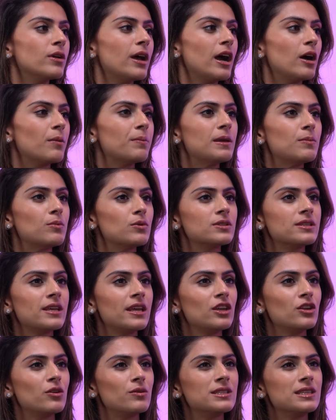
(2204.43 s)
how people say,
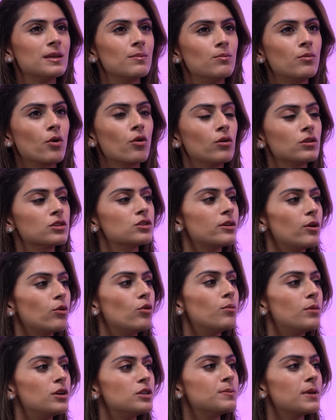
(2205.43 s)
you know, it's immoral to
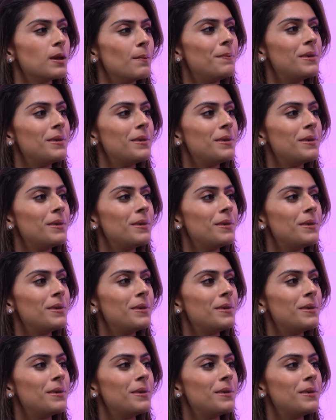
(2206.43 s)
almost be a